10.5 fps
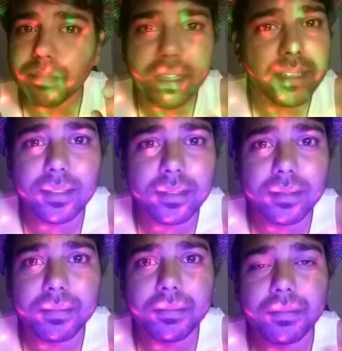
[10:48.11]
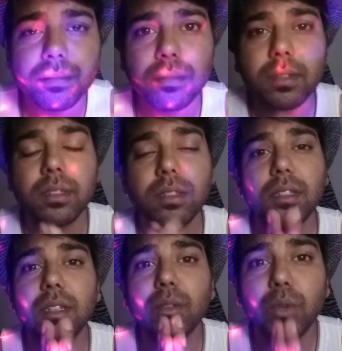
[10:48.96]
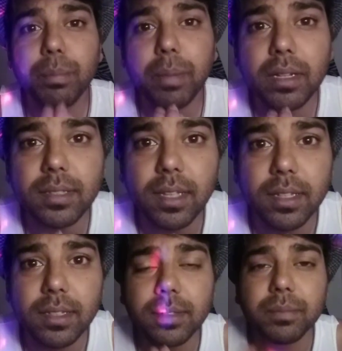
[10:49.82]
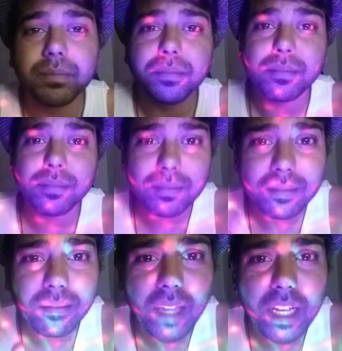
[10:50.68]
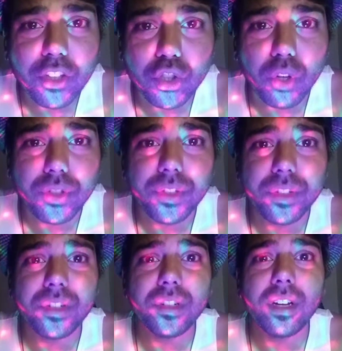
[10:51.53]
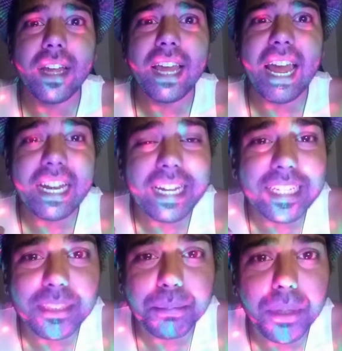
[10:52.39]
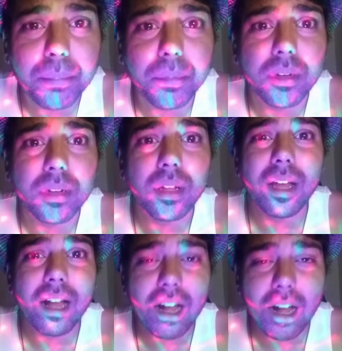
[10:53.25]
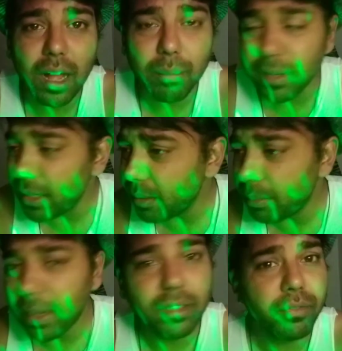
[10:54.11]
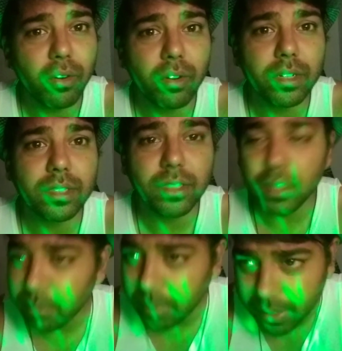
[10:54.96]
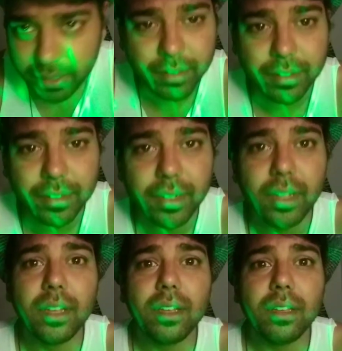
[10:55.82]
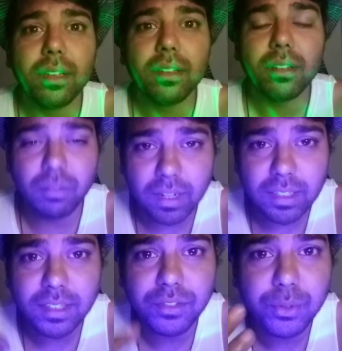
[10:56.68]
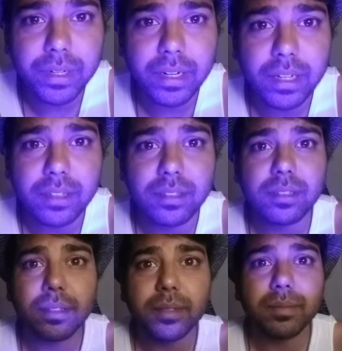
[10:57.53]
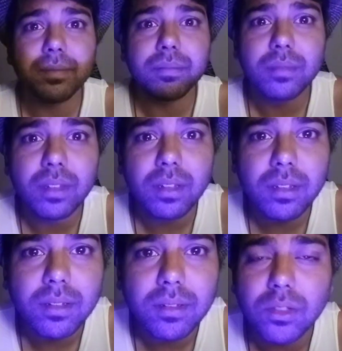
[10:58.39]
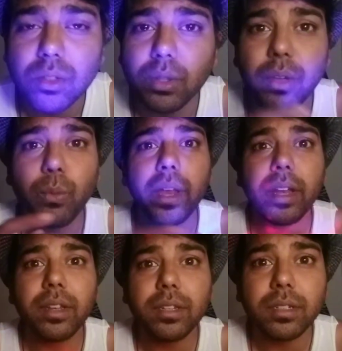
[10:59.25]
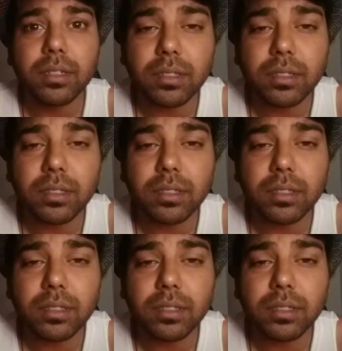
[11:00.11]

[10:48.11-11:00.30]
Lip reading: is?" The woodpecker says, "The sorcerer and his people come nearby the forest, nearby here, once in 3 days." So they wait.